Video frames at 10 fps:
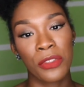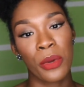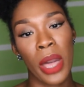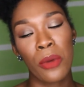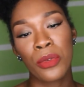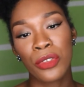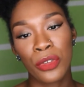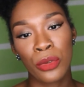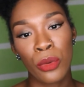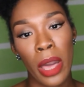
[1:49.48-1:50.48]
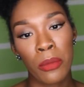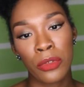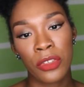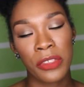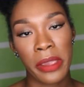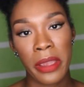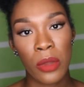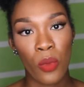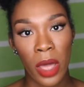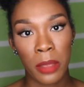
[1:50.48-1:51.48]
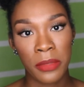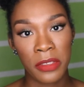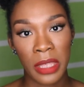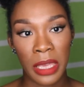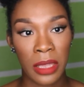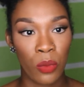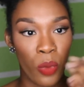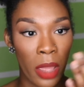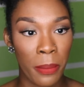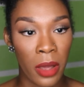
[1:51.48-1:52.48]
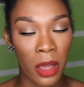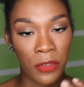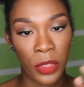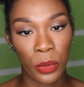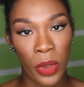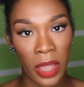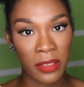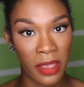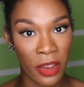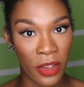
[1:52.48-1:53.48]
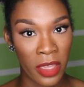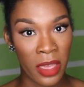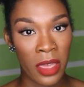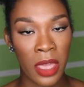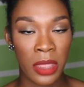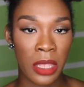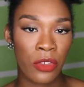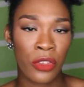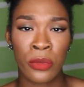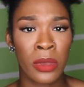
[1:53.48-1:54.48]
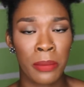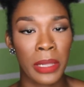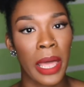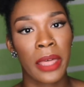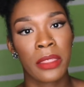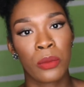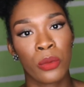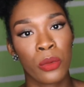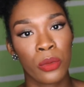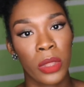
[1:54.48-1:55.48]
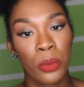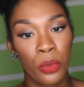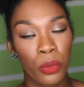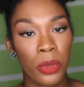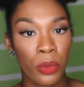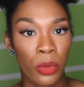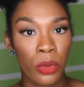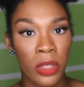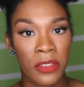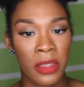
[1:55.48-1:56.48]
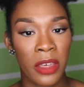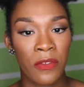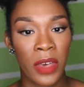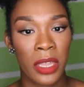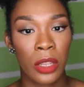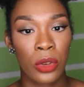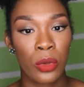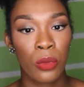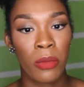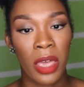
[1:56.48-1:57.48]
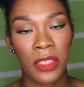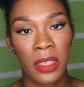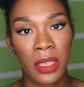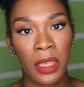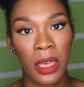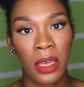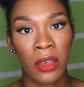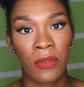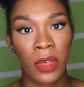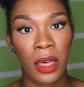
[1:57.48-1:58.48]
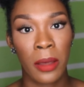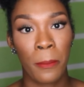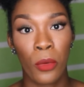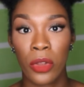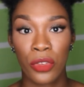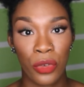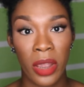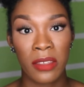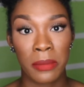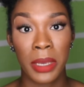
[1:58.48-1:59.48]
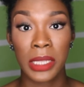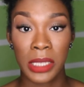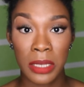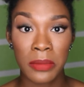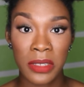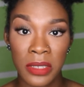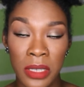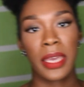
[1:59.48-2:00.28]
I would just carry wipes and wipe off the cracked area, and then just reapply the Ruby Rouge until I find a new method of moisturizing my lips.